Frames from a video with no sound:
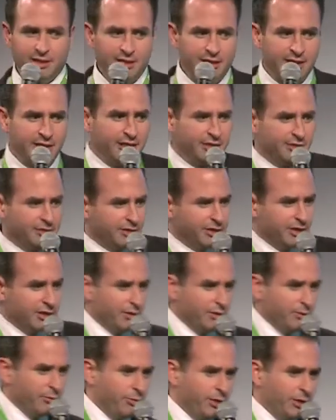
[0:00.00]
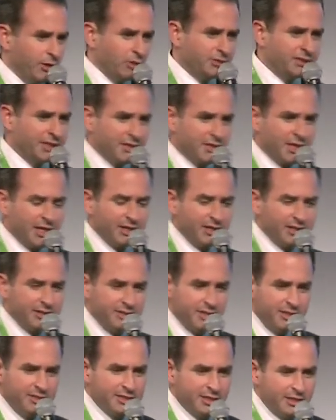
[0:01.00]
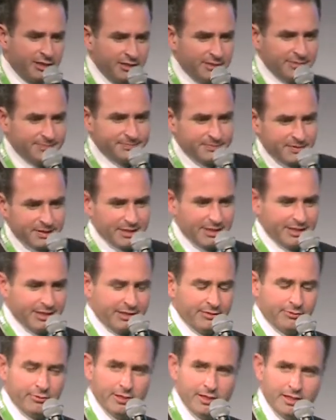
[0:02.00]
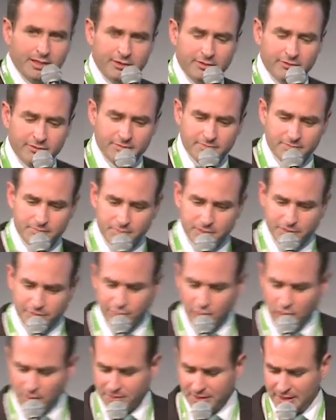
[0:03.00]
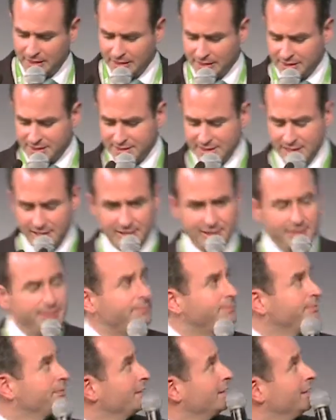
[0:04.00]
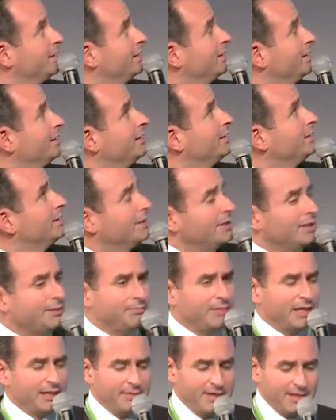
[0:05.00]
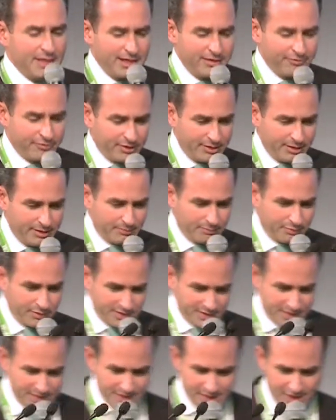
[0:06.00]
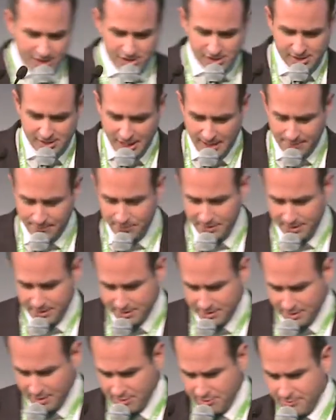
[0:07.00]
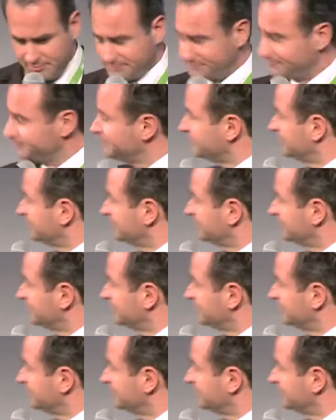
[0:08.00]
And we looked at that in detail, and we performed a little study. And maybe I have the presentation up, please, now.